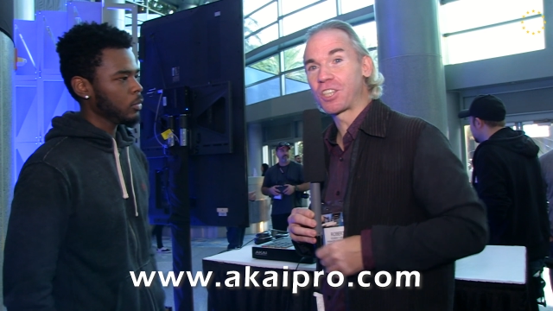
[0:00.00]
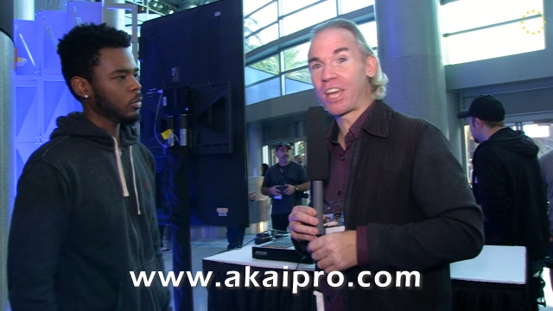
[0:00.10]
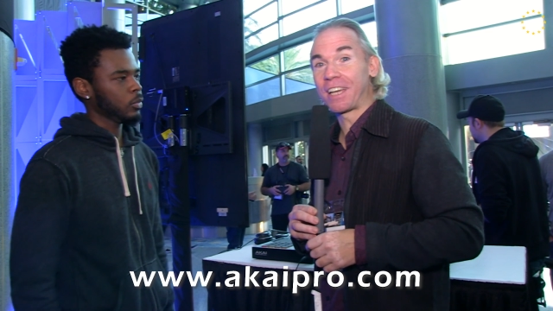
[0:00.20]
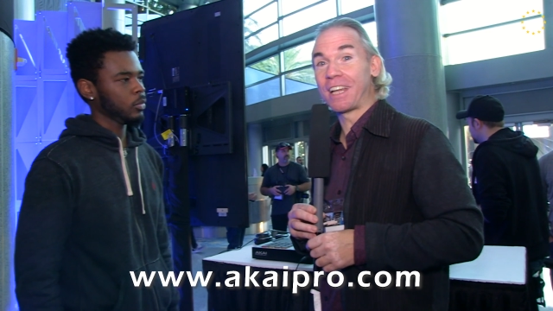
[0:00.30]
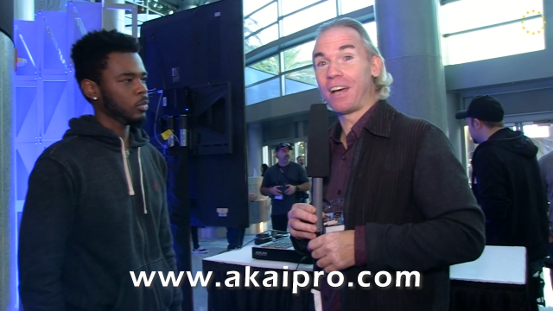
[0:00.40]

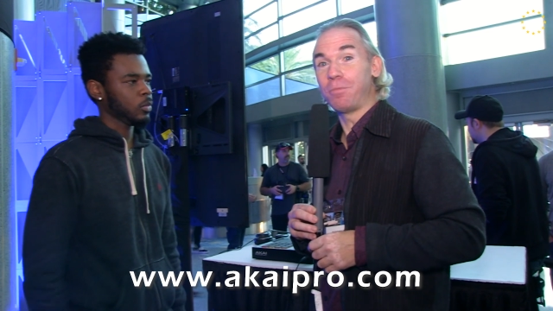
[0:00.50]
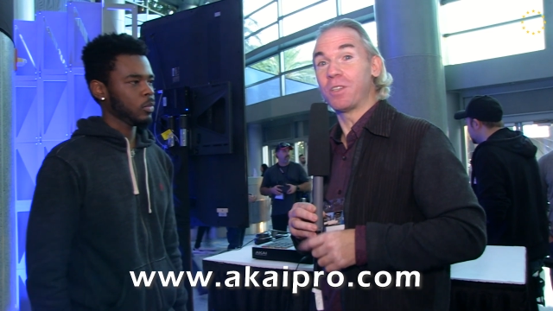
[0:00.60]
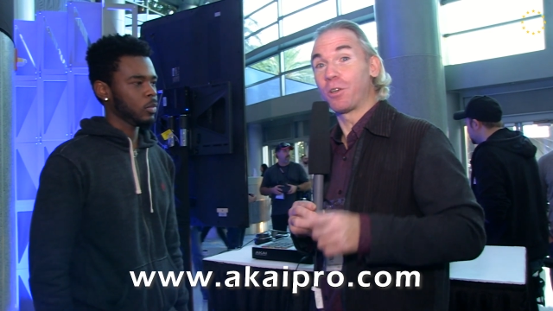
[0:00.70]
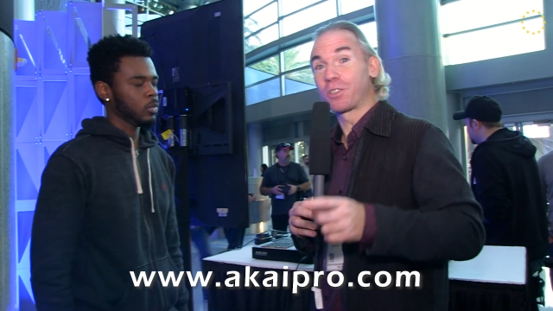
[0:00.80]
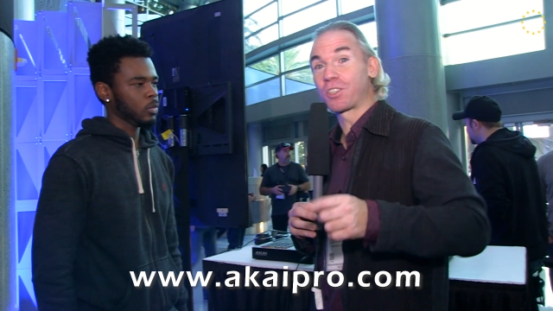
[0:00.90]
Speaker 1: check it out.
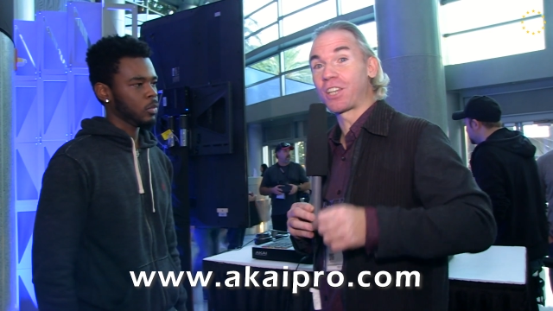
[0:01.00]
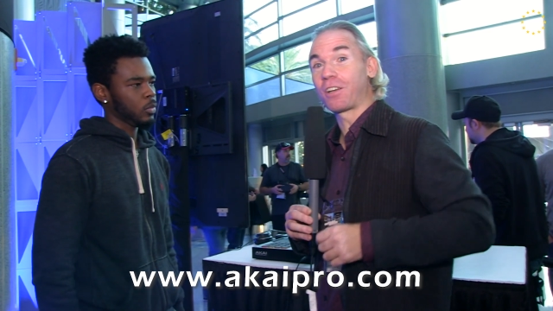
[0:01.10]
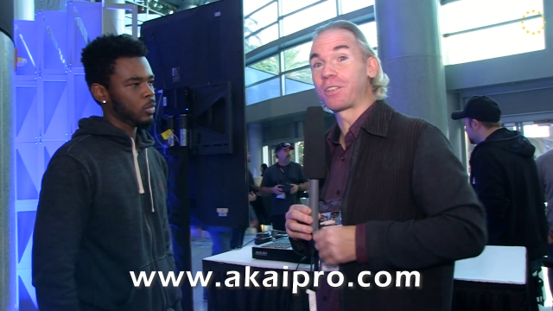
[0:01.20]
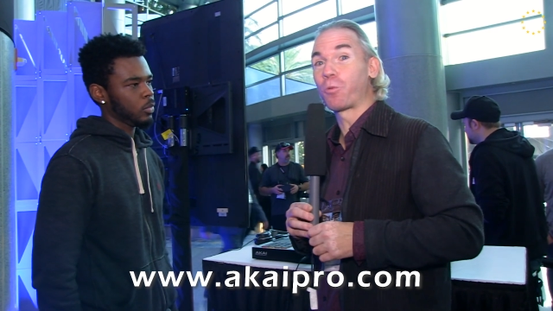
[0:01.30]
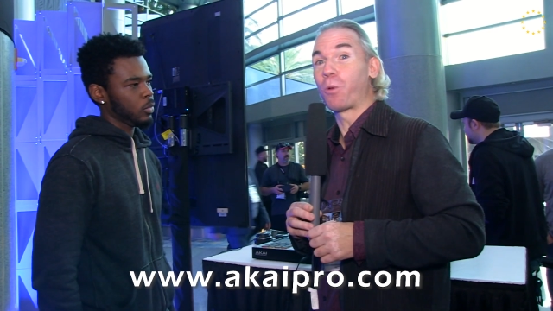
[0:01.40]
Also check
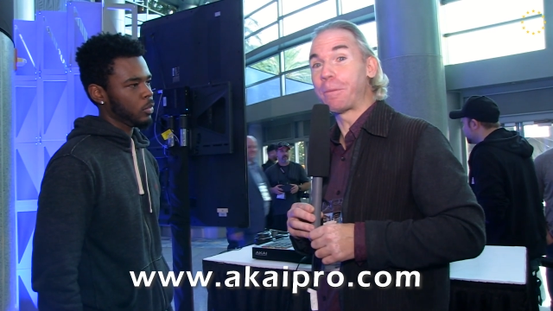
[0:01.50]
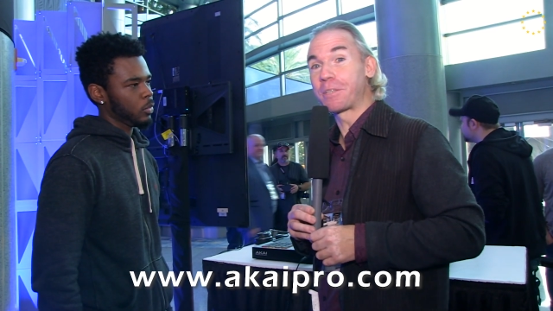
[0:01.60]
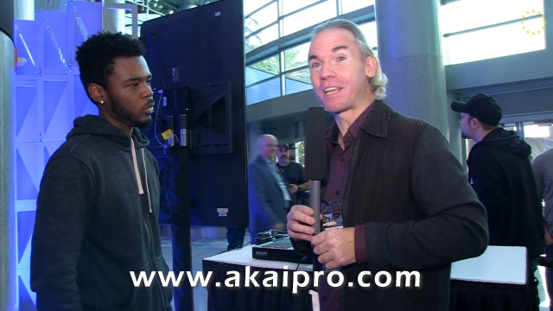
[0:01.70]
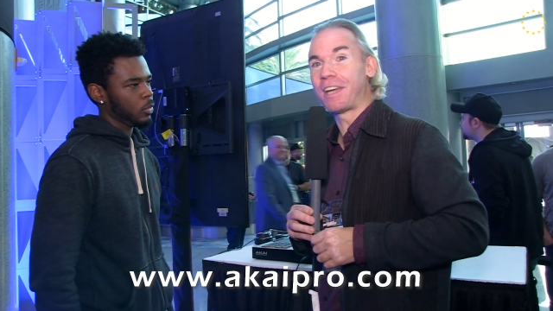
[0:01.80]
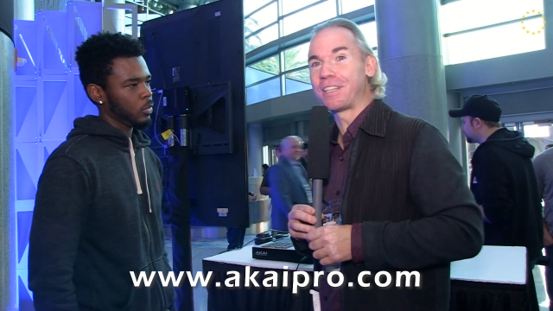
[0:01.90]
out the
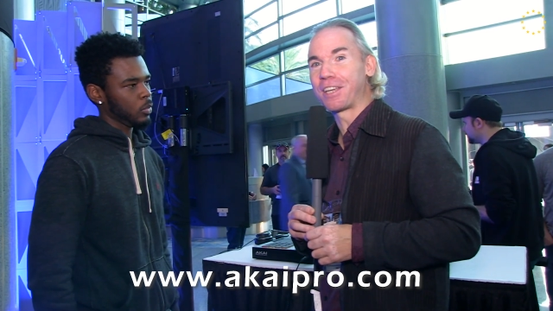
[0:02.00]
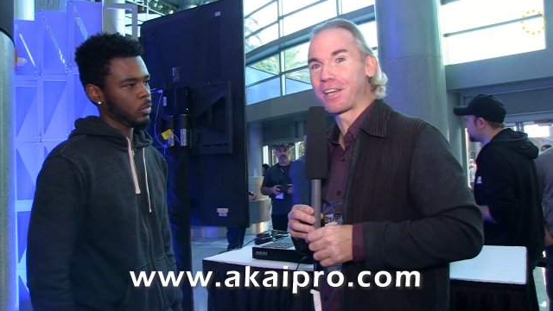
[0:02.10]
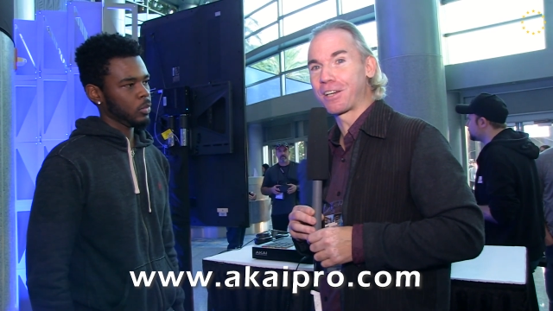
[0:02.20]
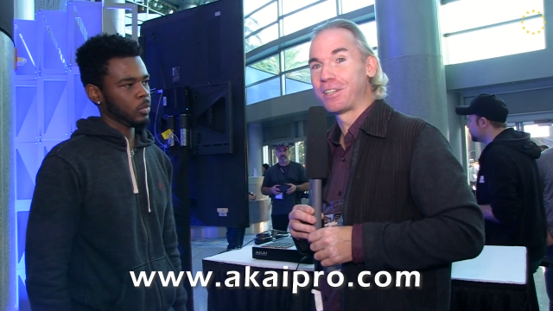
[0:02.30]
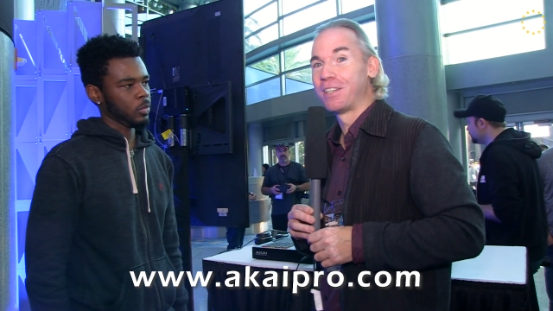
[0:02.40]
website
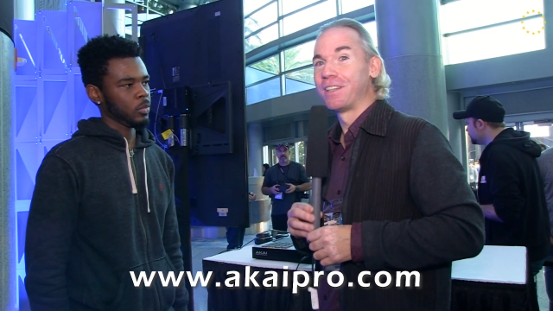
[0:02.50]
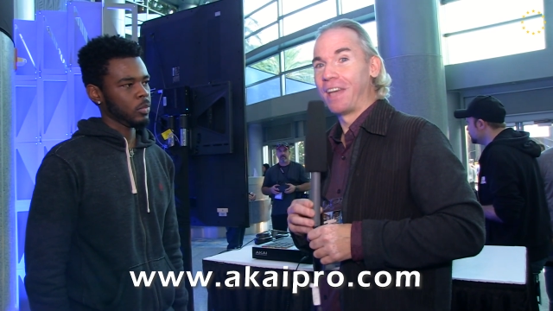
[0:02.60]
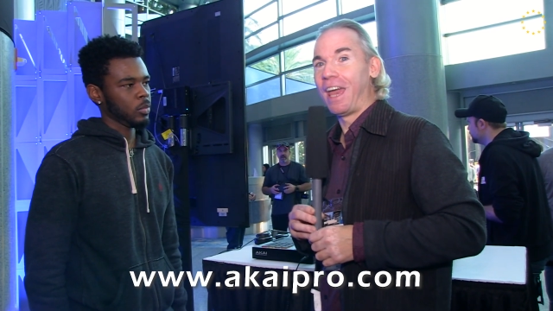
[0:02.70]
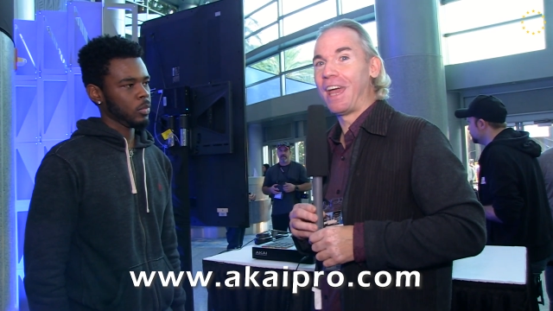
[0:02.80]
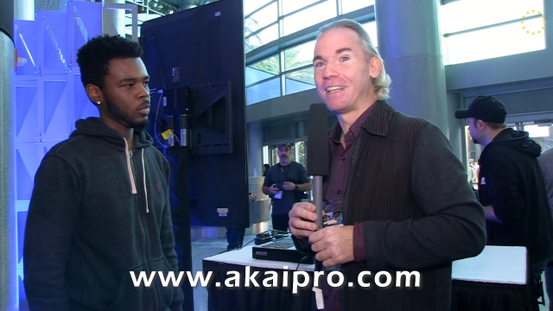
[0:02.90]
here.
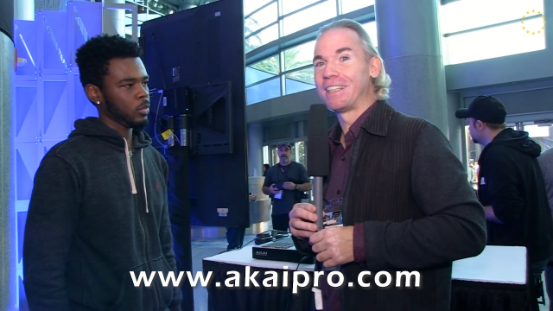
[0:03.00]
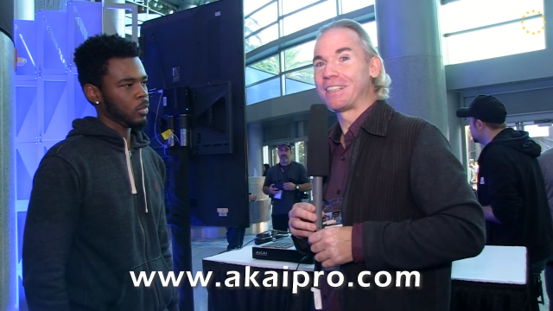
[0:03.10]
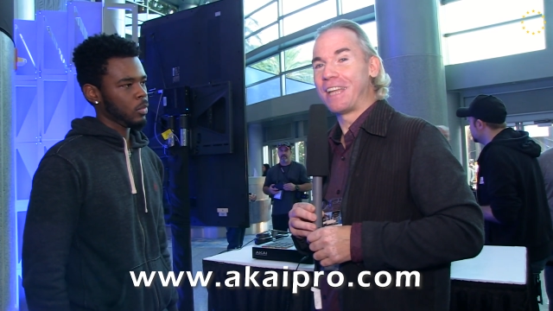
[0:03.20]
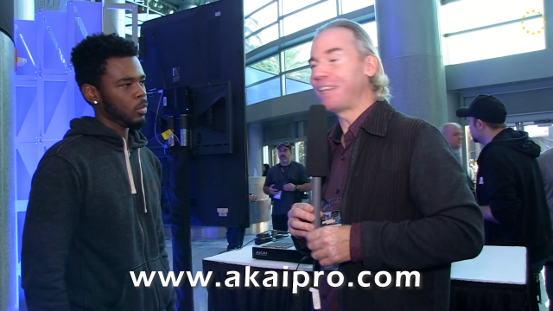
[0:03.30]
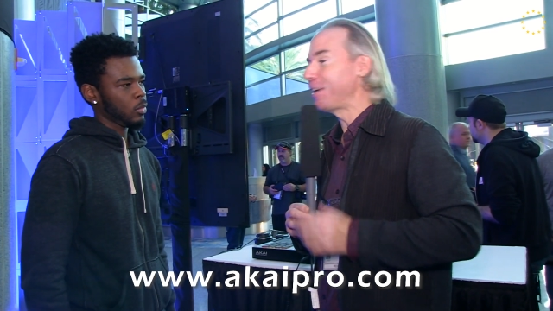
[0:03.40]
And
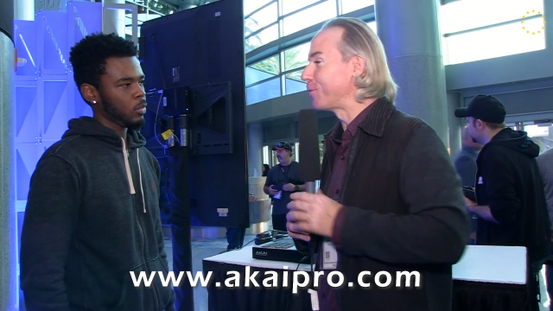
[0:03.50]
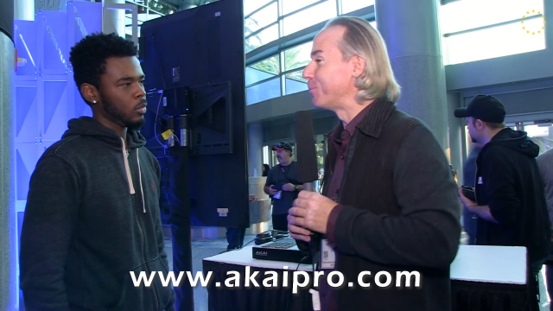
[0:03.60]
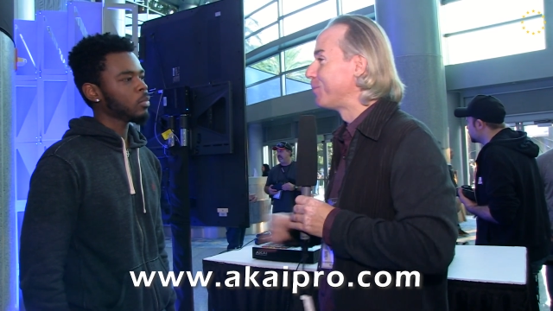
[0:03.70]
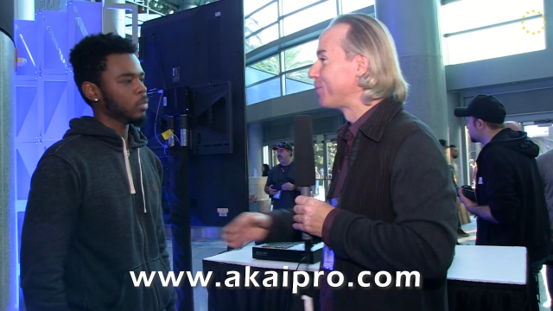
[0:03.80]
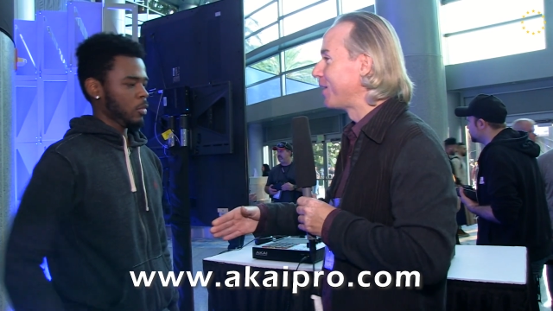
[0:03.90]
thank you.
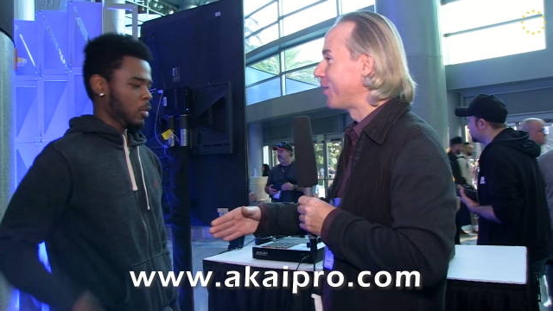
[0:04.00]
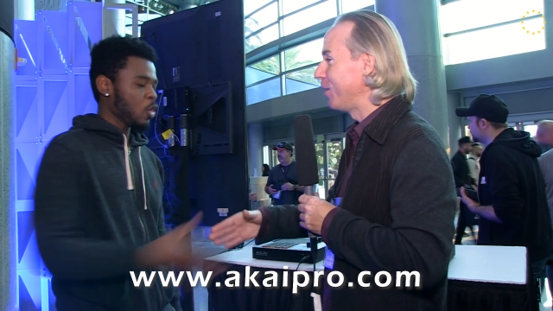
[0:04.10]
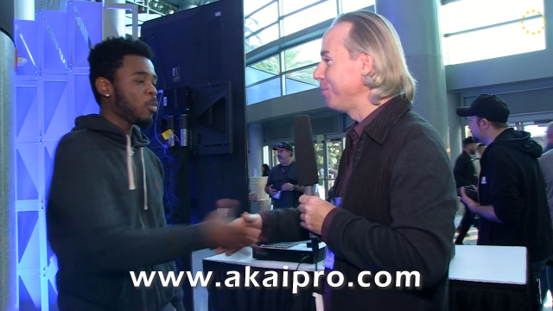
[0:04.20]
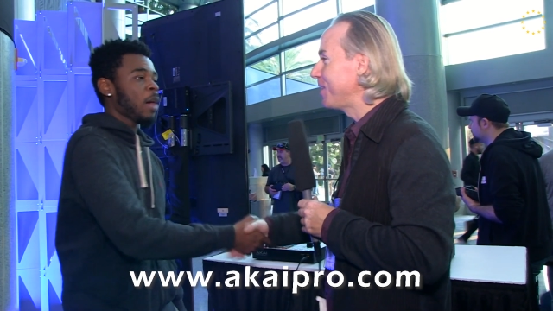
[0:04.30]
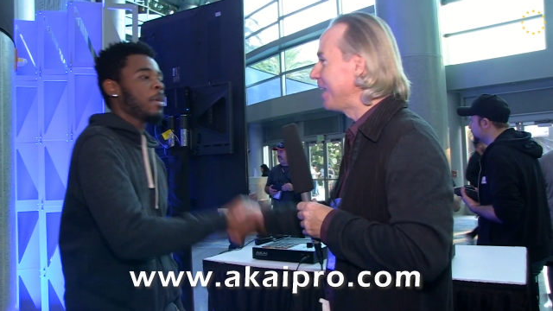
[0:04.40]
Herm, no